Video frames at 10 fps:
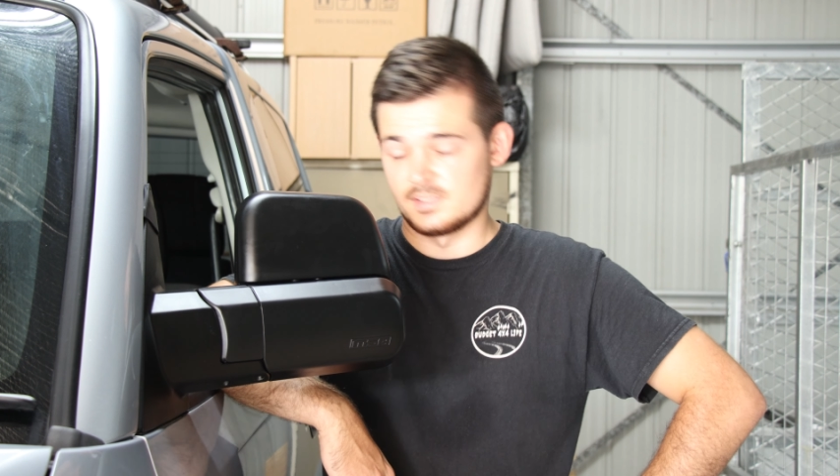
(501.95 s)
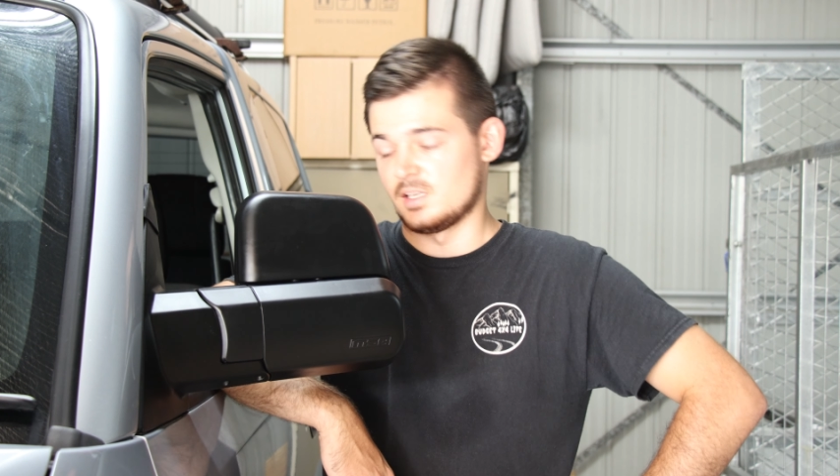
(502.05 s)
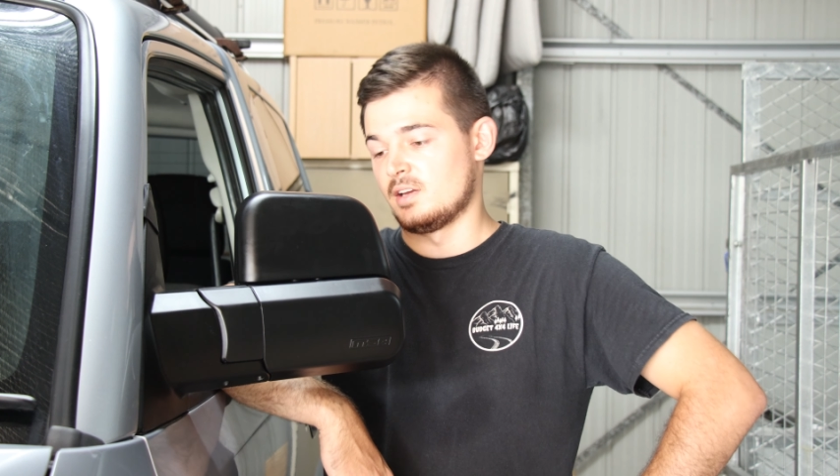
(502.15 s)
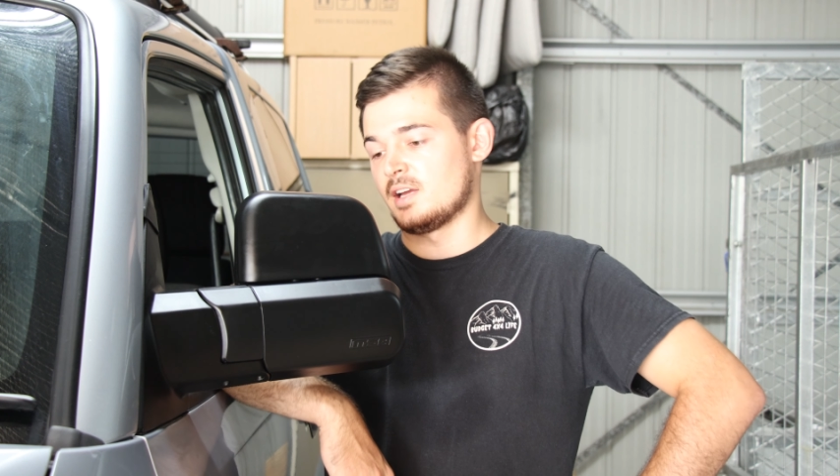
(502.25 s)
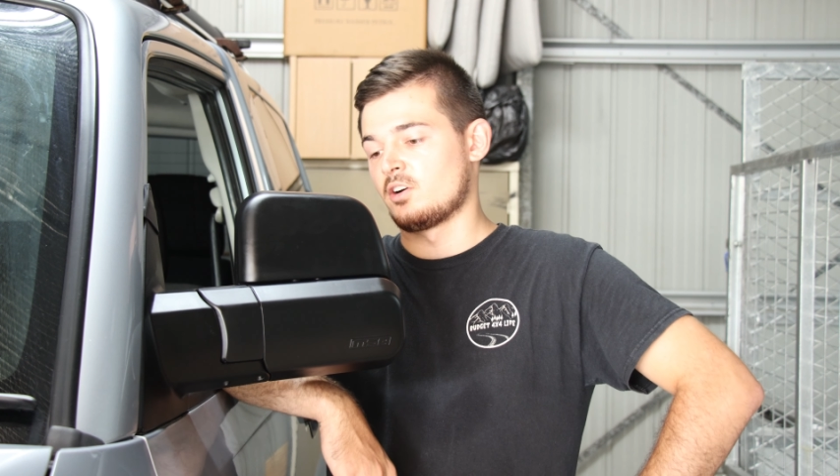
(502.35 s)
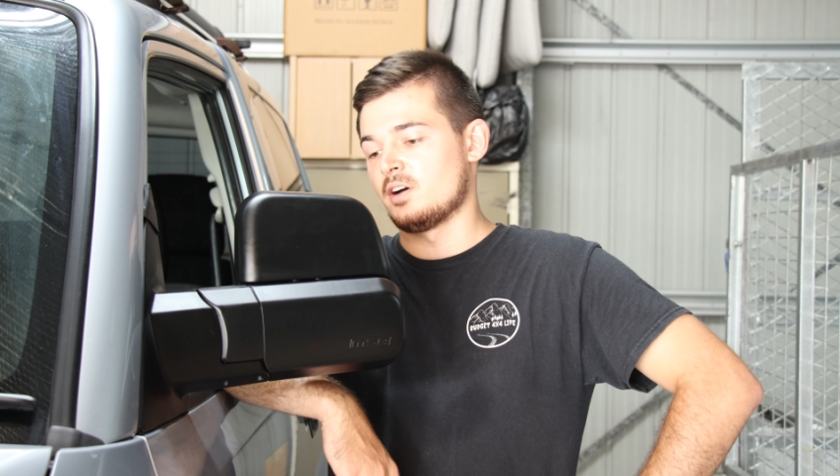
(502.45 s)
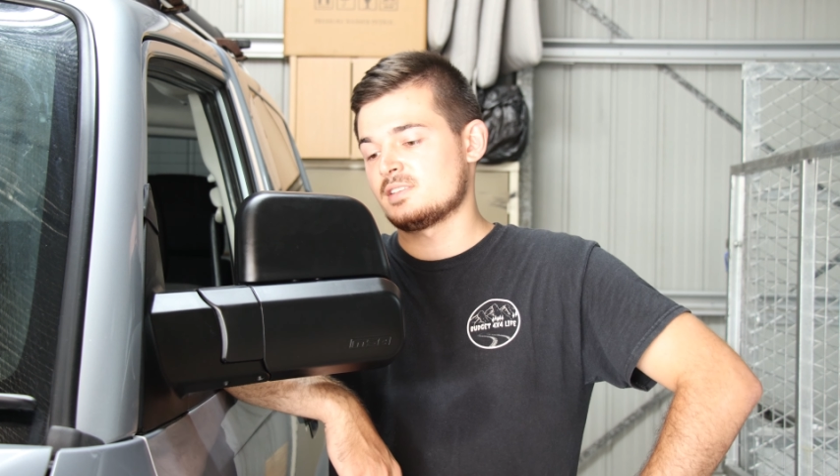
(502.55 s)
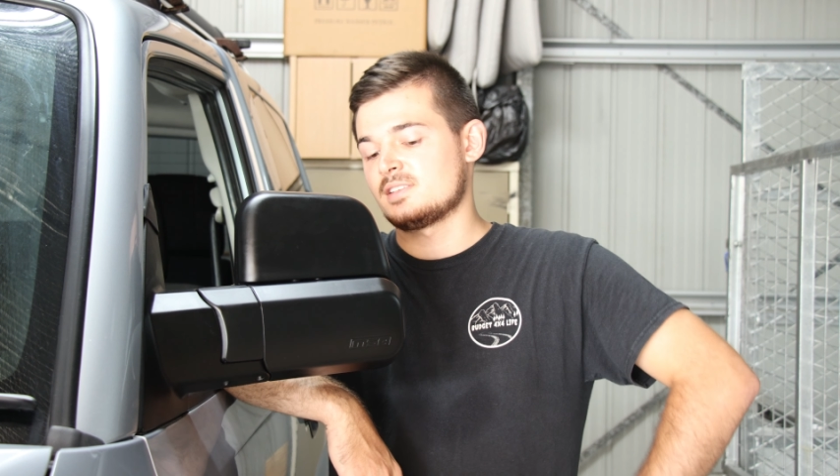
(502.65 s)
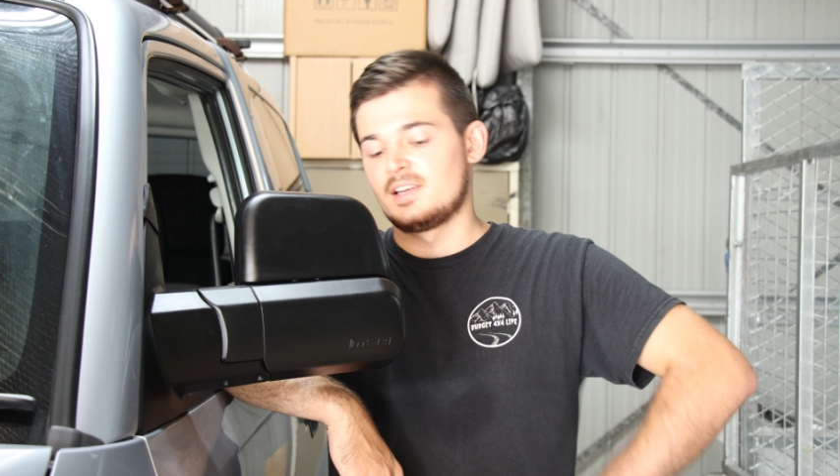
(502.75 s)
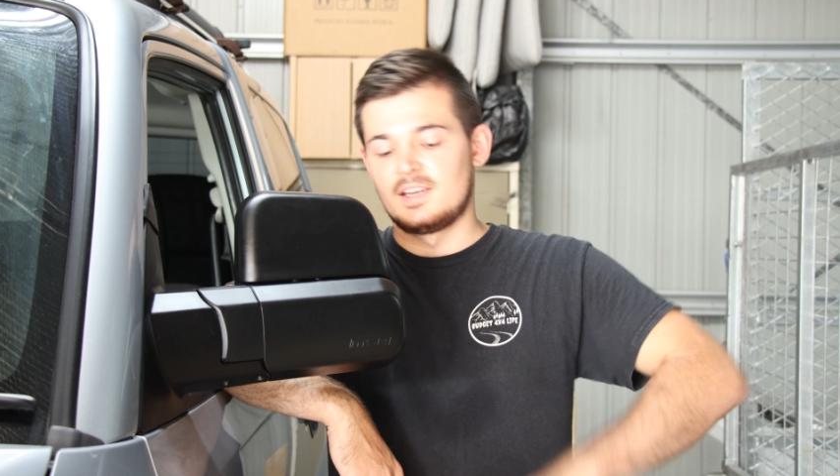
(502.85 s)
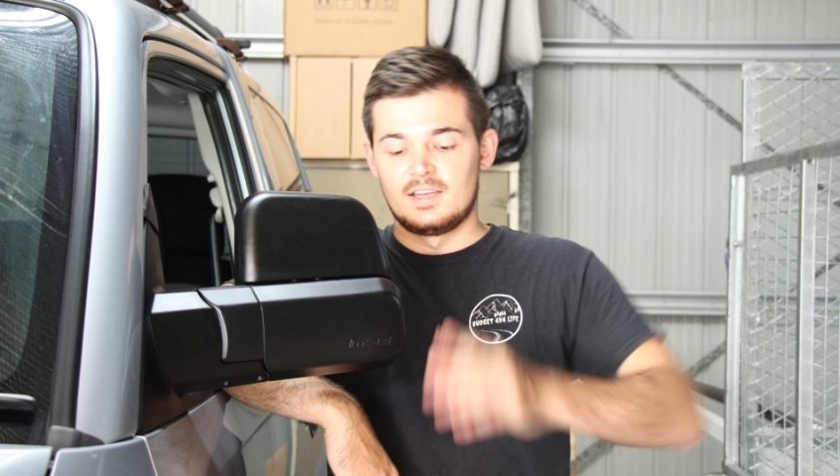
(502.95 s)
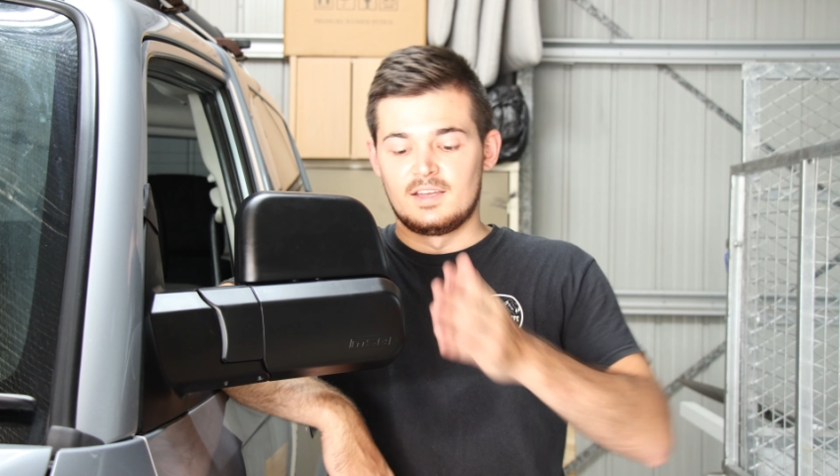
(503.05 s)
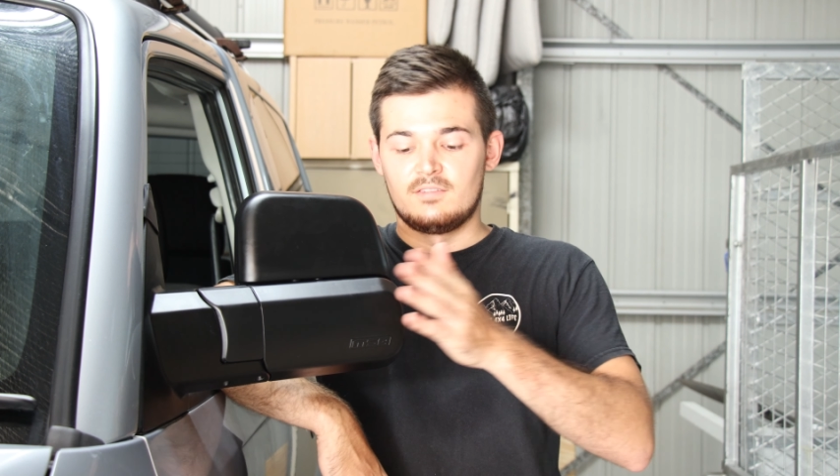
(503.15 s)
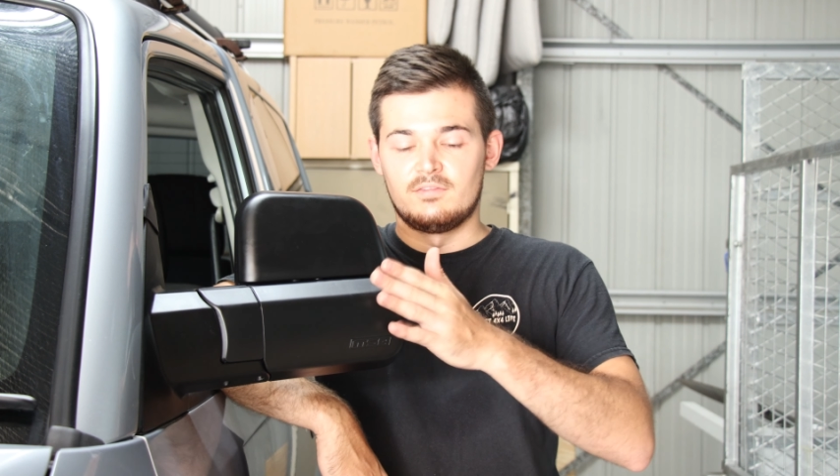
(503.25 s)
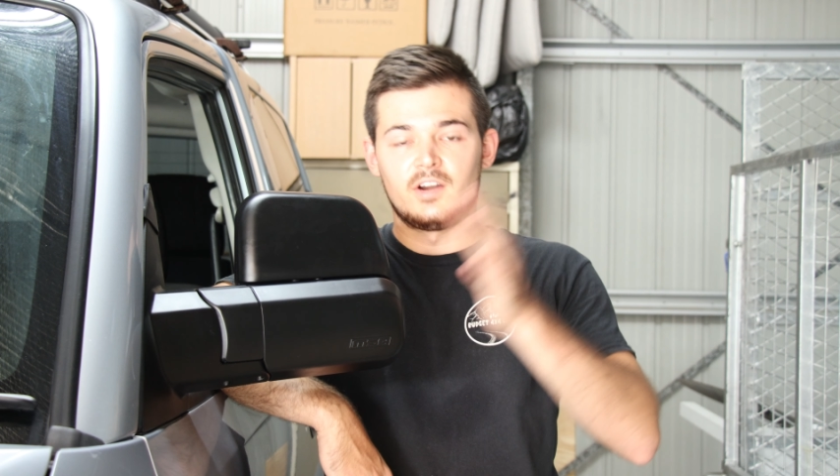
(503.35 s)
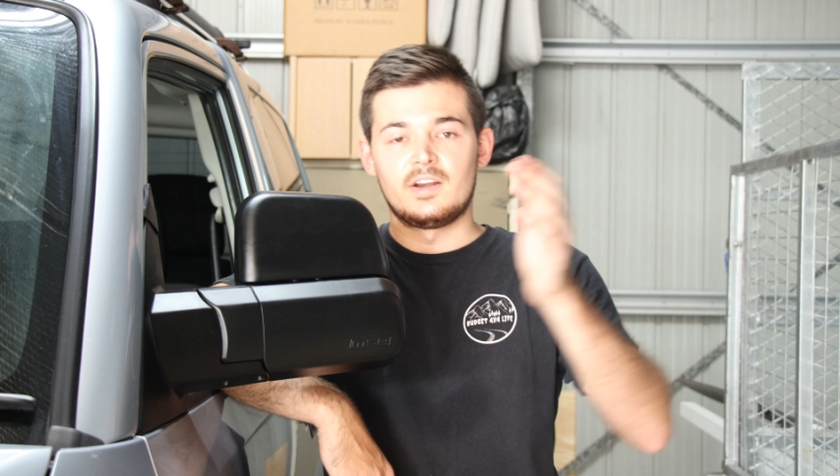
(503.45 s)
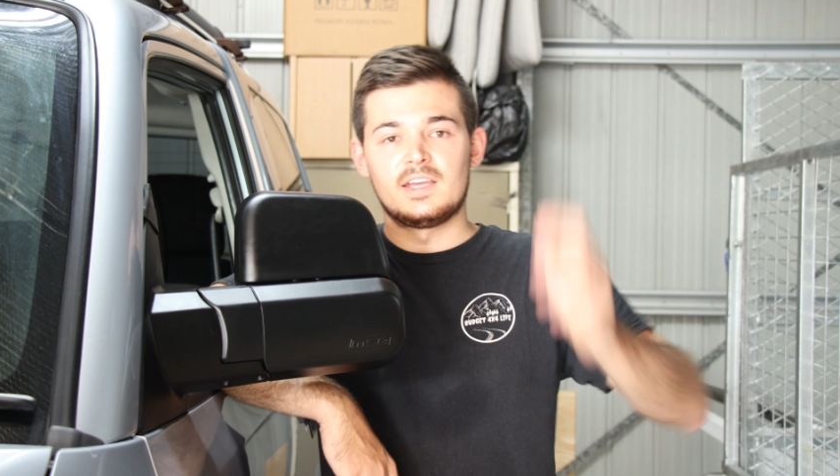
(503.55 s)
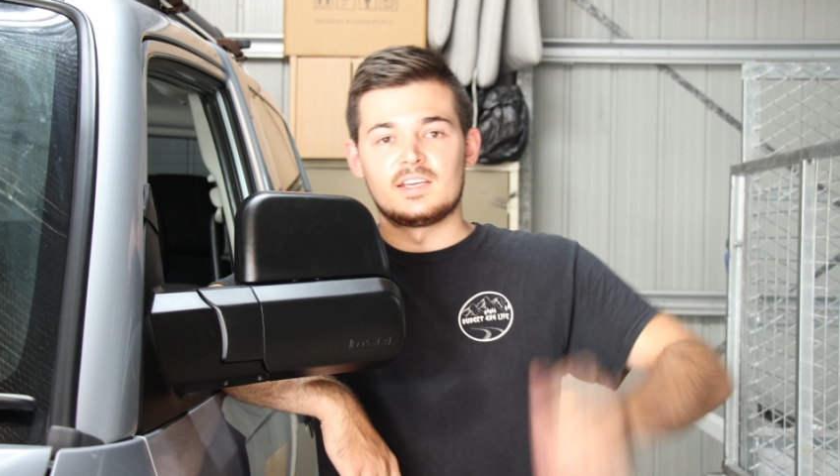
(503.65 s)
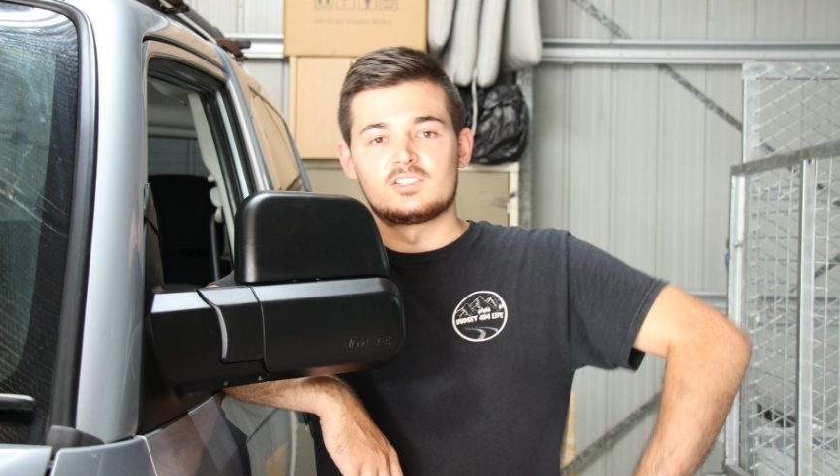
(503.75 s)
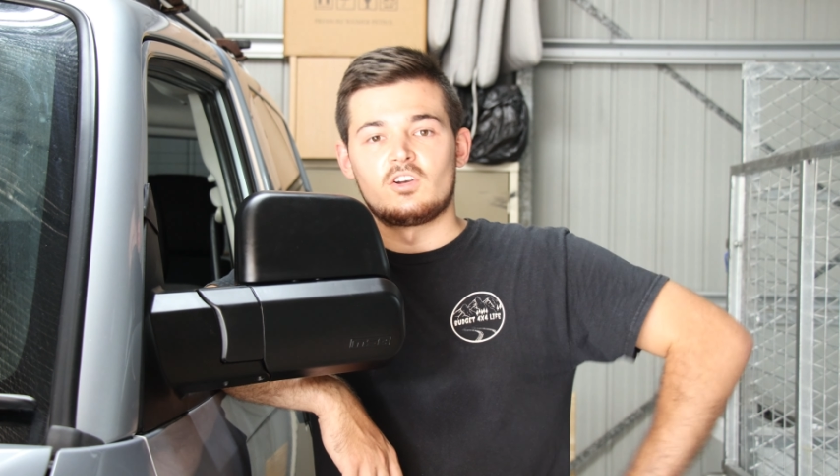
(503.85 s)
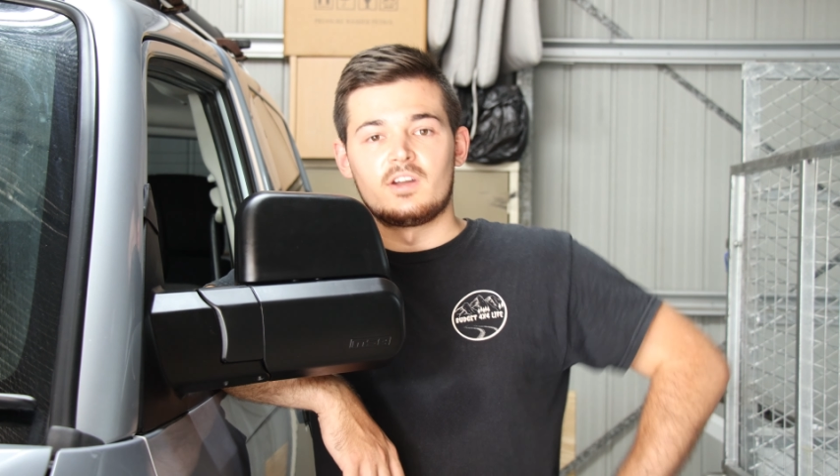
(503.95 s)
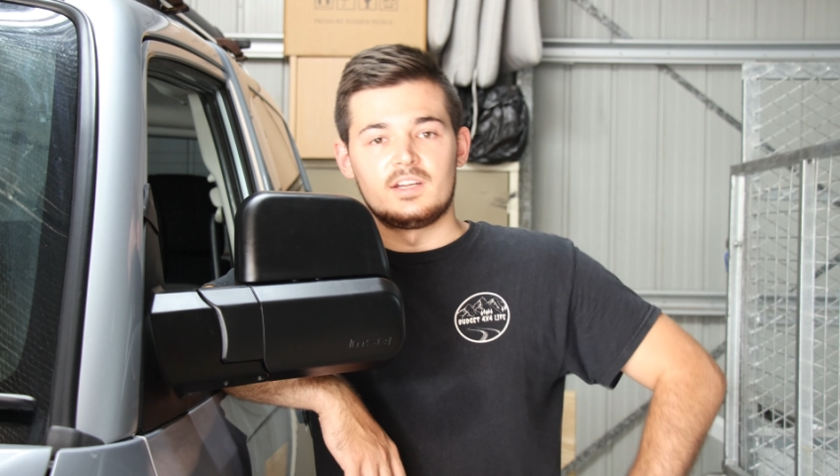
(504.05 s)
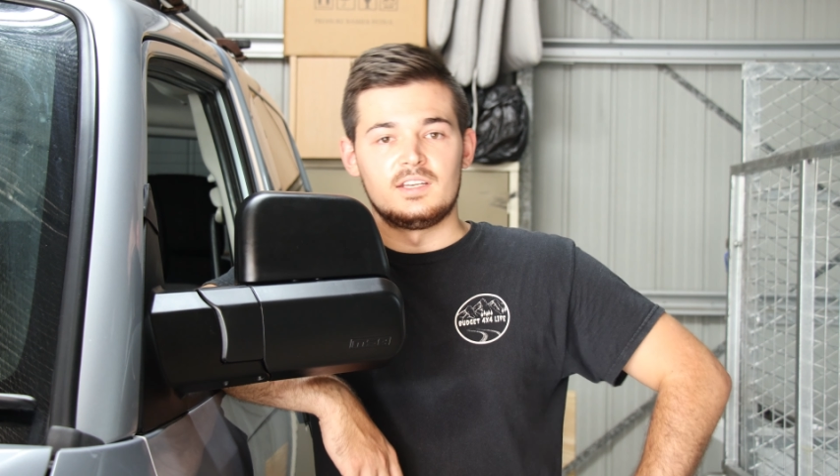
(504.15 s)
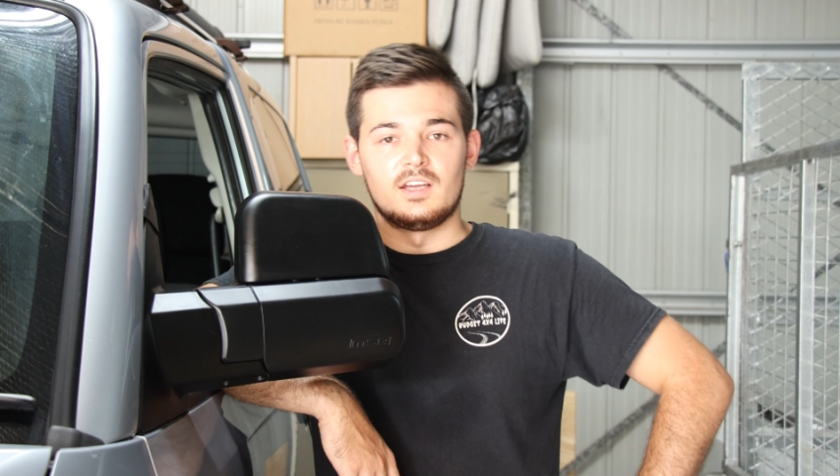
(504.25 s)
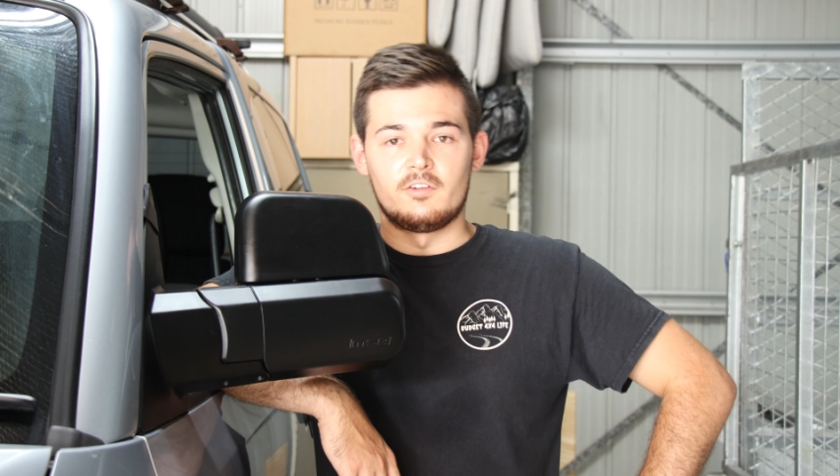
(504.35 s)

So yeah guys, very excited.